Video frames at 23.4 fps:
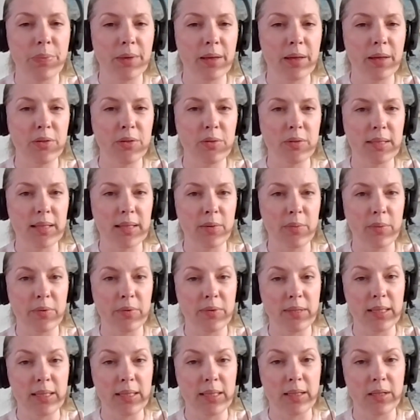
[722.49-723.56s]
As you said, we've
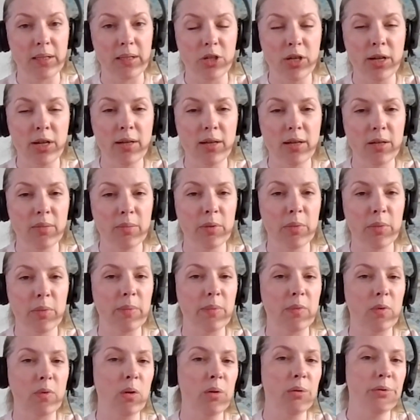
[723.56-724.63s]
seen it in China, but we've
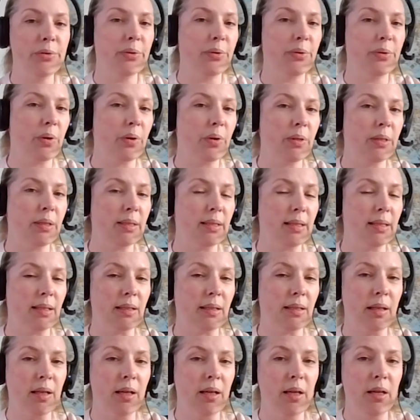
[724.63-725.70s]
also heard it in